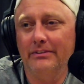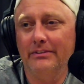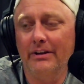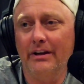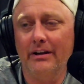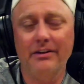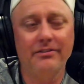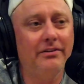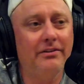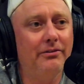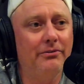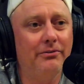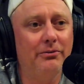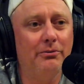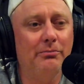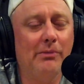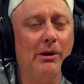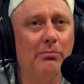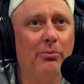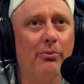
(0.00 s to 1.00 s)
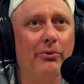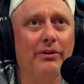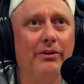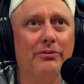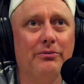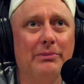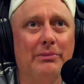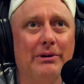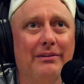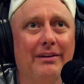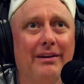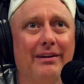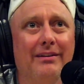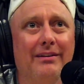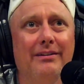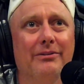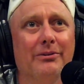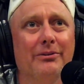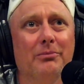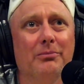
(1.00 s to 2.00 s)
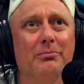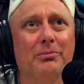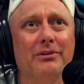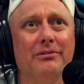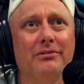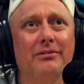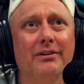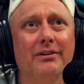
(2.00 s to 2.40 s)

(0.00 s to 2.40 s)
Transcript: I guess I don't know what my point is about that either, but